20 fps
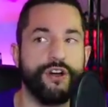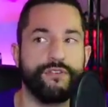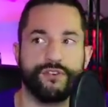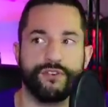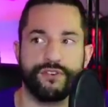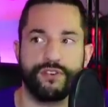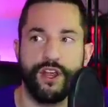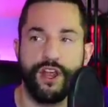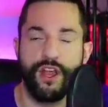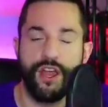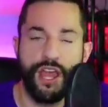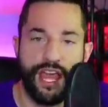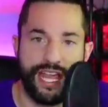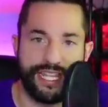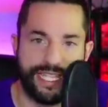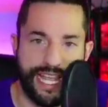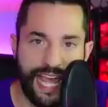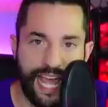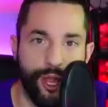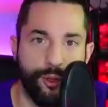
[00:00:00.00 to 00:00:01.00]
offer
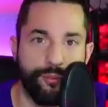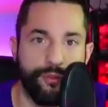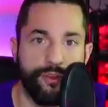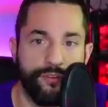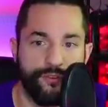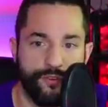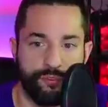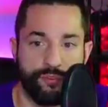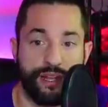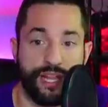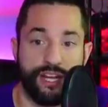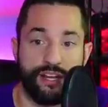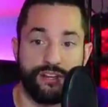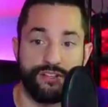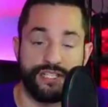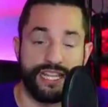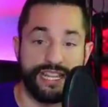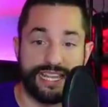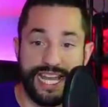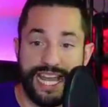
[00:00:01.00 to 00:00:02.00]
as help for players.